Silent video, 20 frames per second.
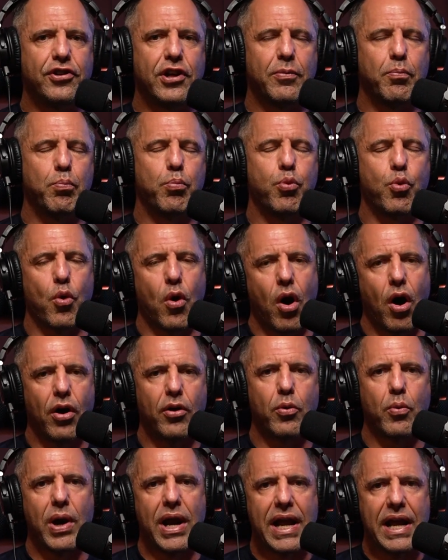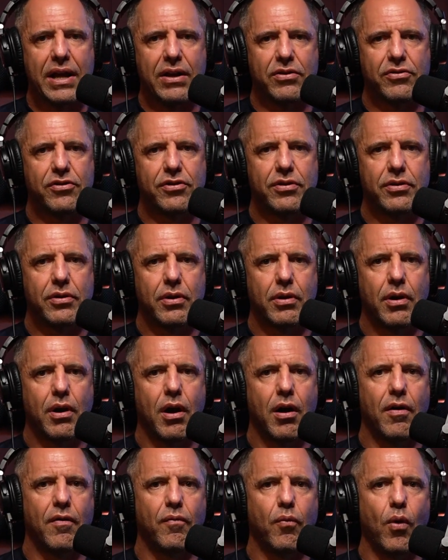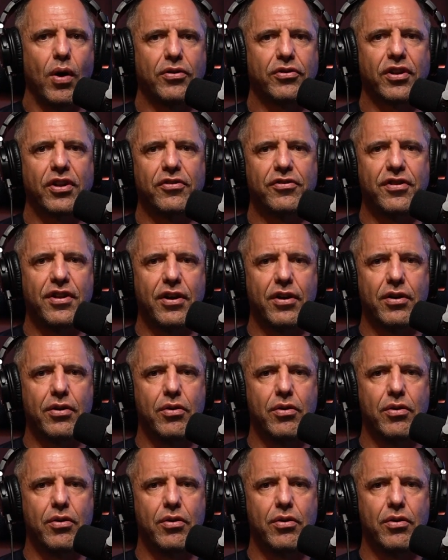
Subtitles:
a broad range of what's considered